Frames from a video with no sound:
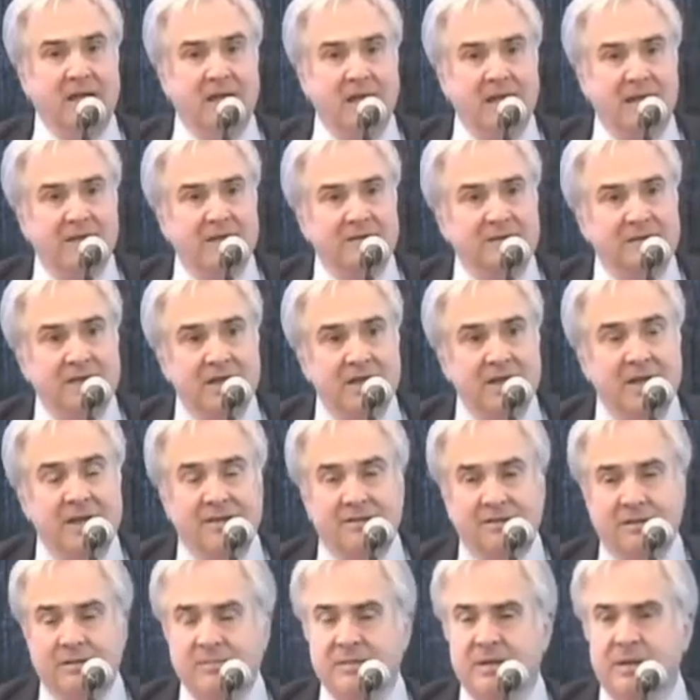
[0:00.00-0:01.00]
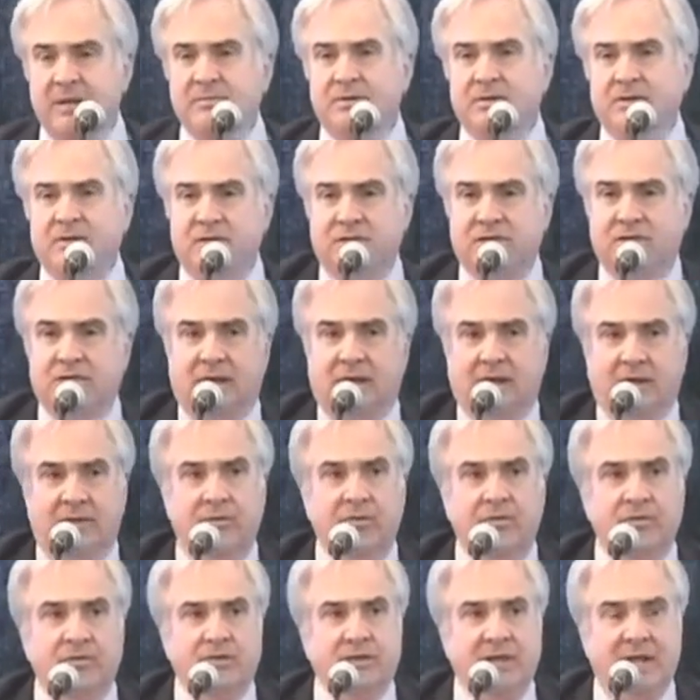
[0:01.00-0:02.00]
lines. Sometimes it's just
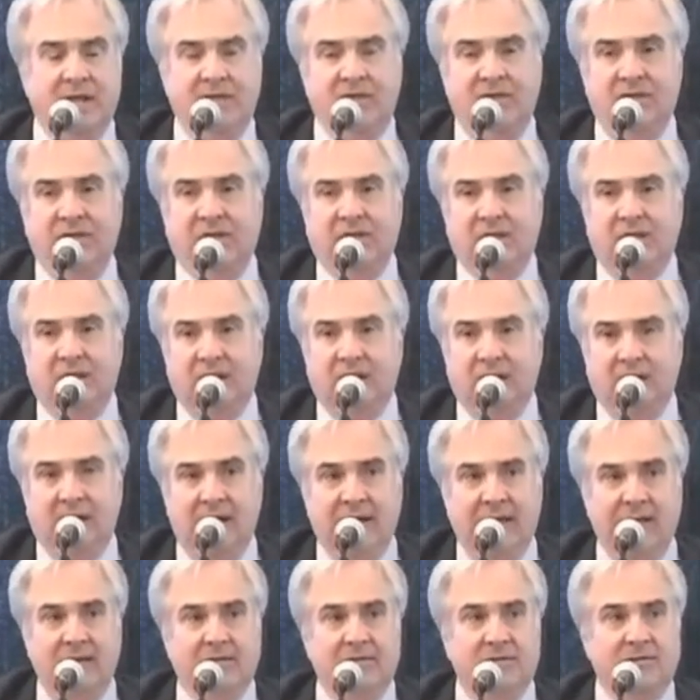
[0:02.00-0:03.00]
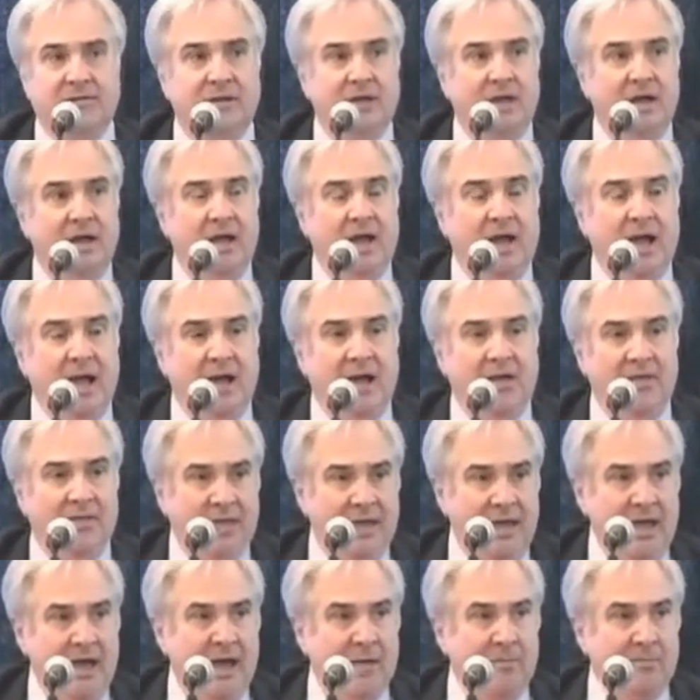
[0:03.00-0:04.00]
understanding the clients, how
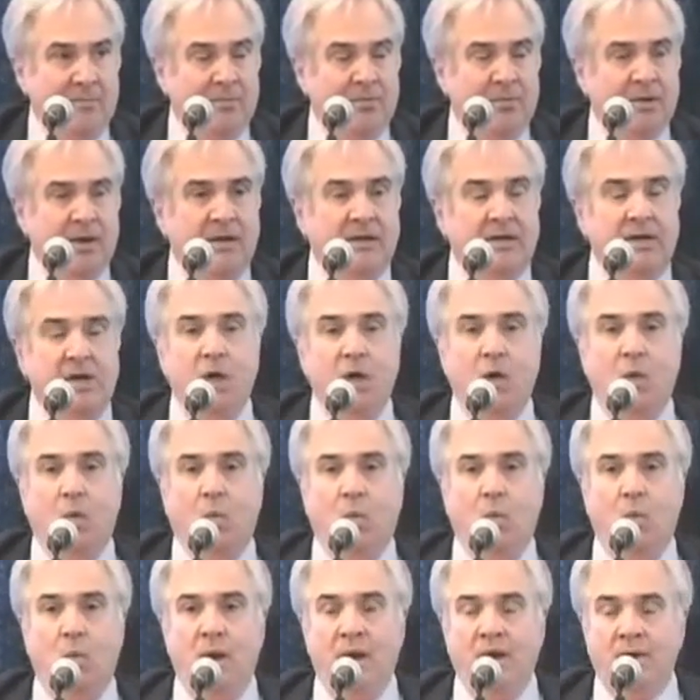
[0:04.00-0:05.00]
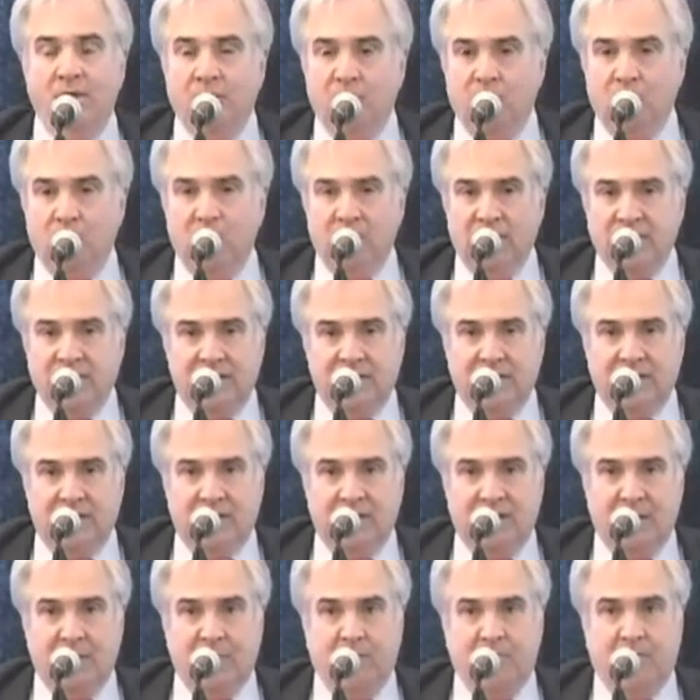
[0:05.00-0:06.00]
they operate, where the risks
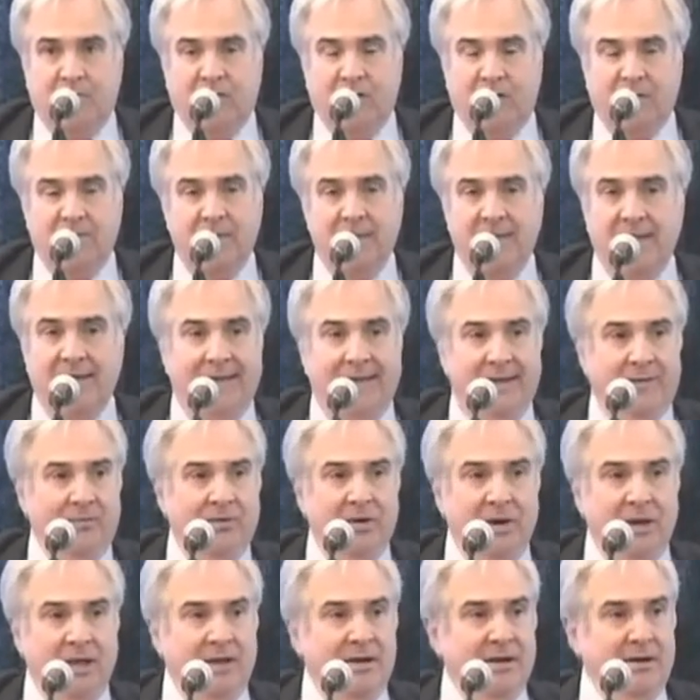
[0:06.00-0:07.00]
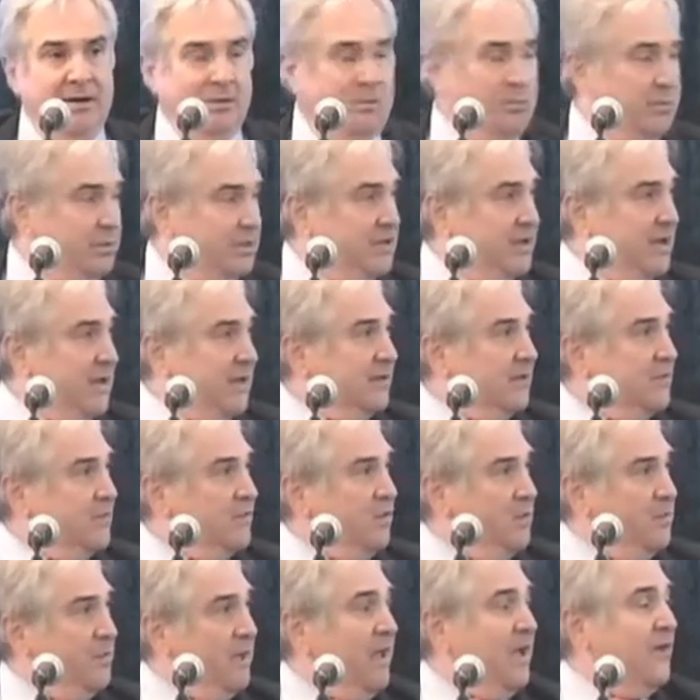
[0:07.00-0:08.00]
come from. And we're not here to protect them
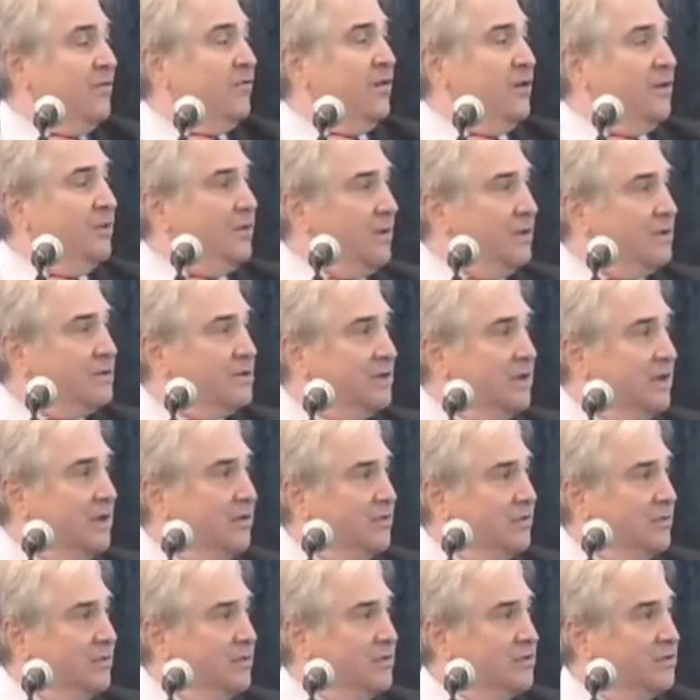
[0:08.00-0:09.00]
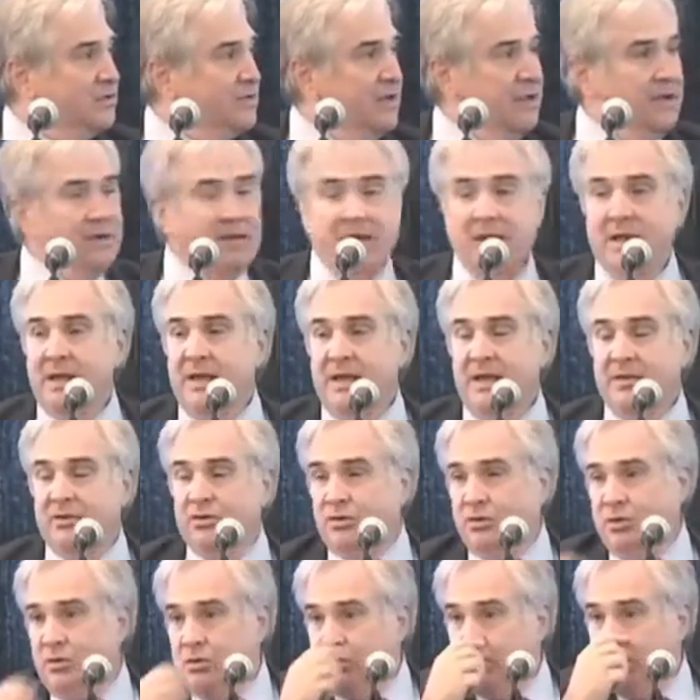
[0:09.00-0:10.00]
from every risk under the sun.
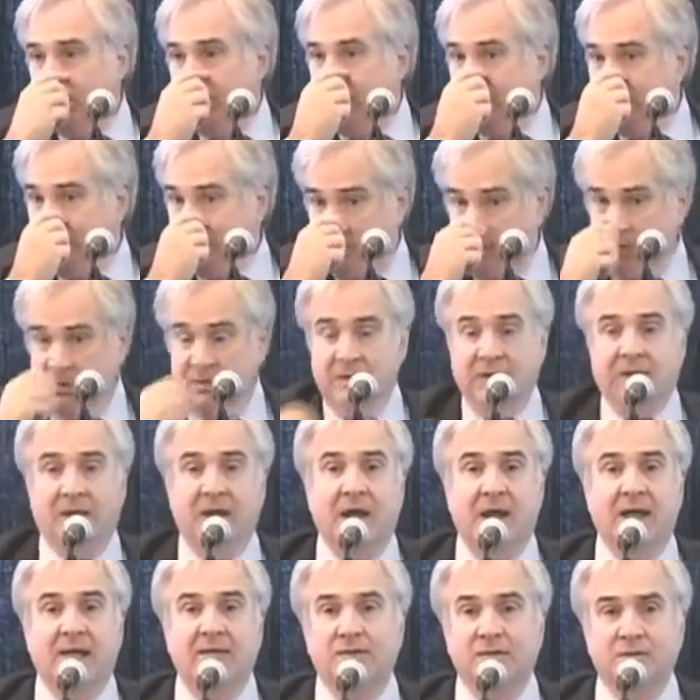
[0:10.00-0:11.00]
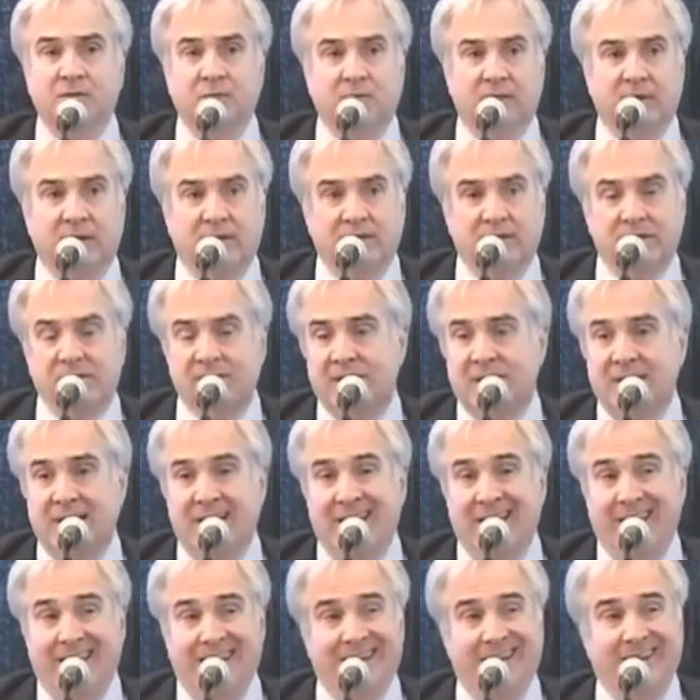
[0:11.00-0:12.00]
It's usually certain kinds of risks.
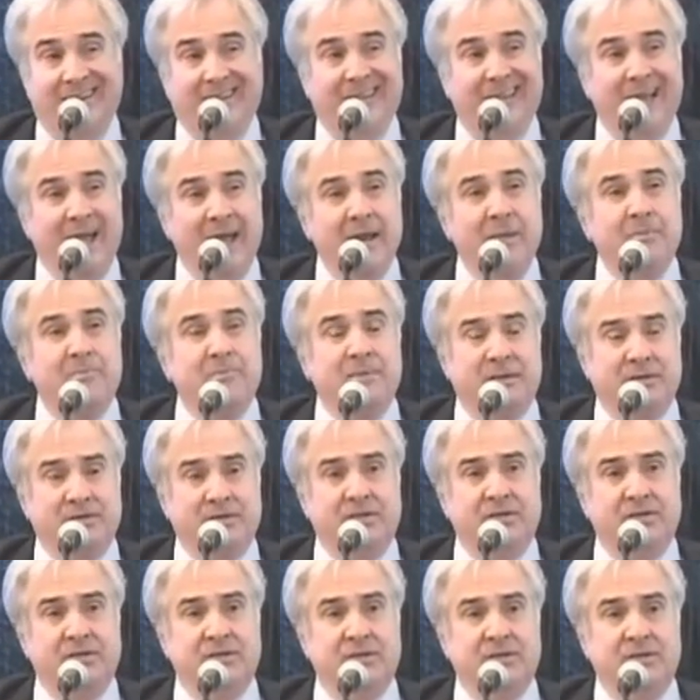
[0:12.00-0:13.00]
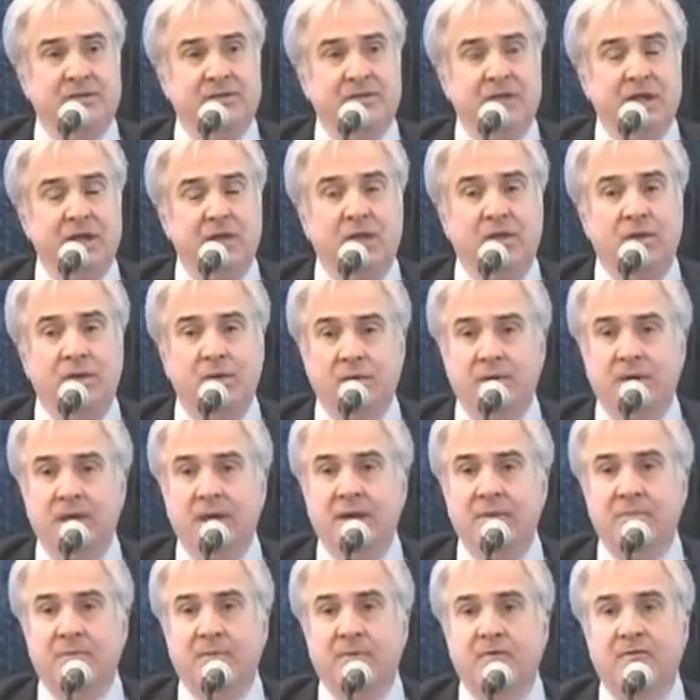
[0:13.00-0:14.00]
And in a lot of businesses, you
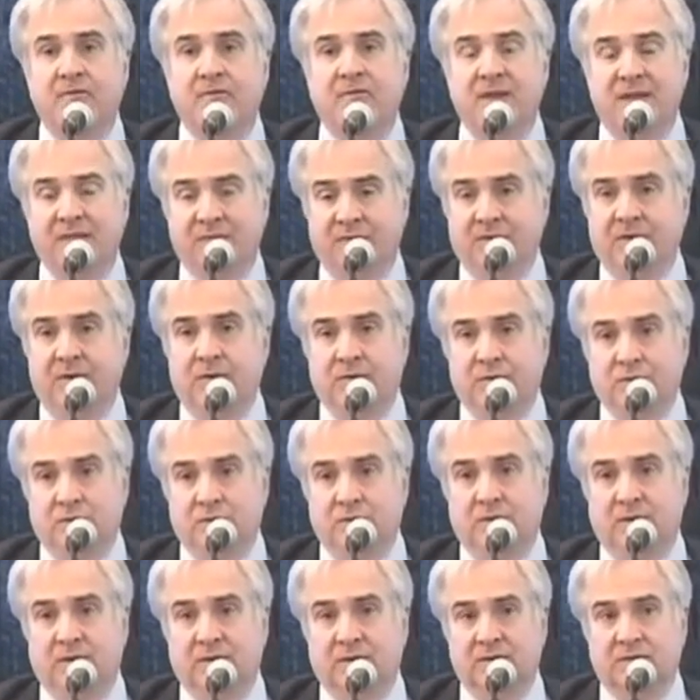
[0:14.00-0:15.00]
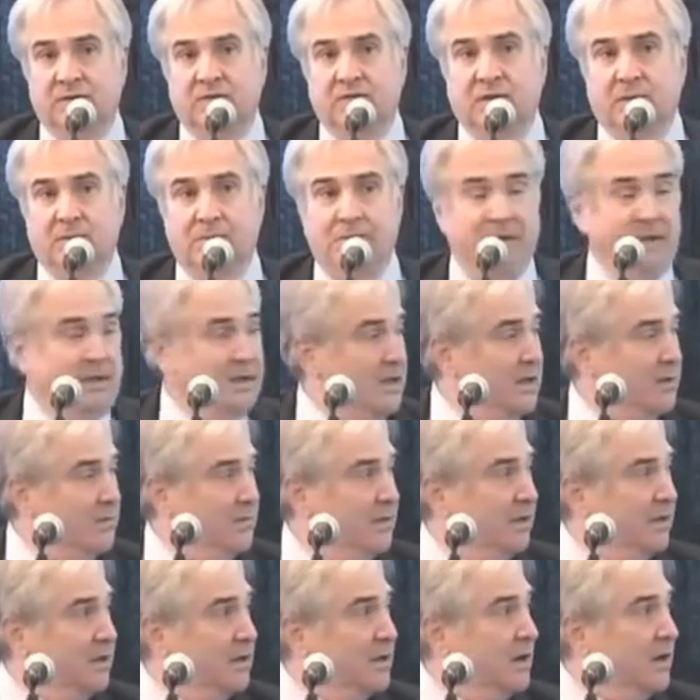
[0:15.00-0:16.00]
can prevent those risks from
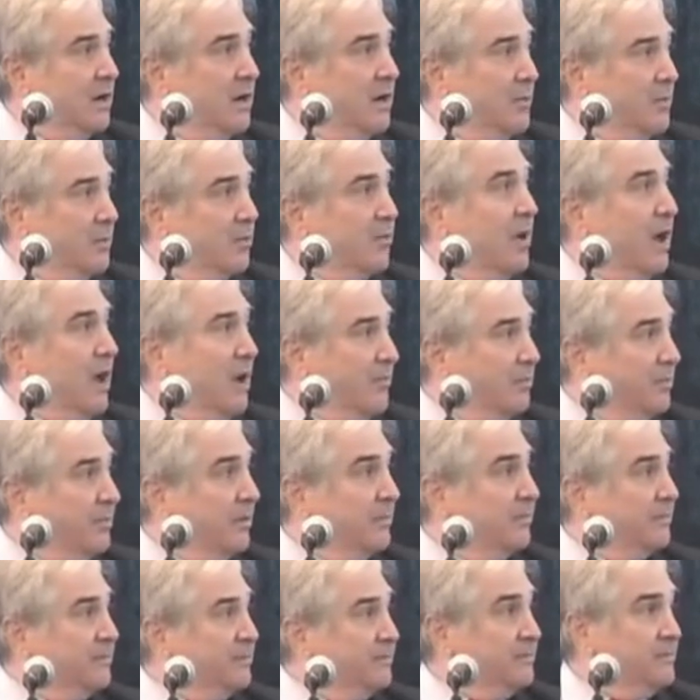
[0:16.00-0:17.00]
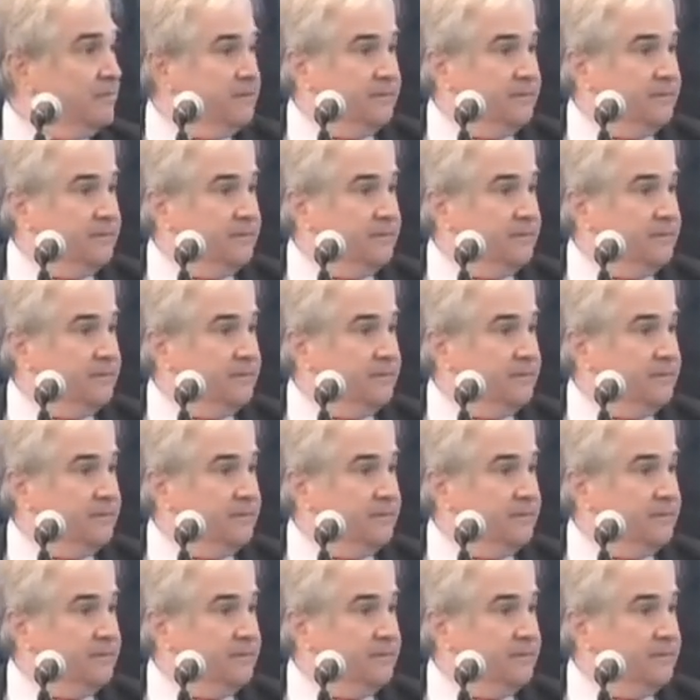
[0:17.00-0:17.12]
becoming a problem.